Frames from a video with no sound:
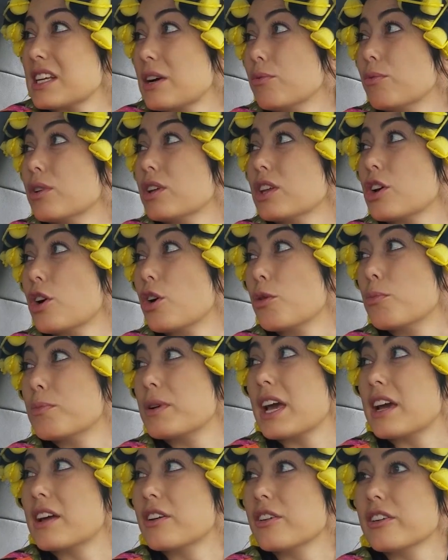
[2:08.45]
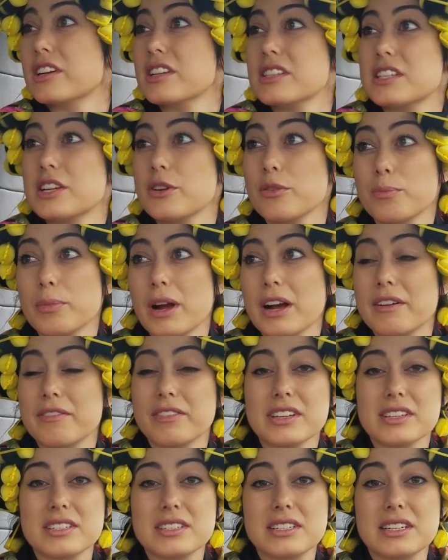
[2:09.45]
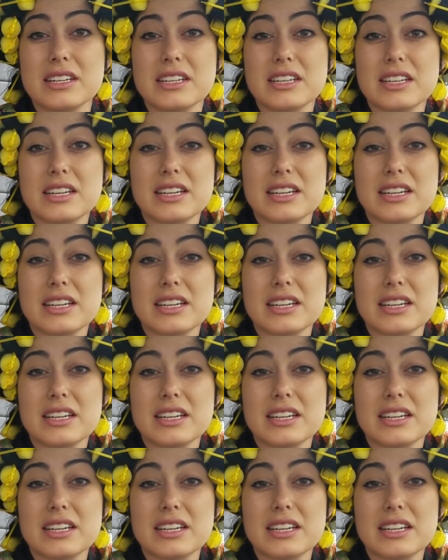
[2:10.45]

I really hope catering is here with breakfast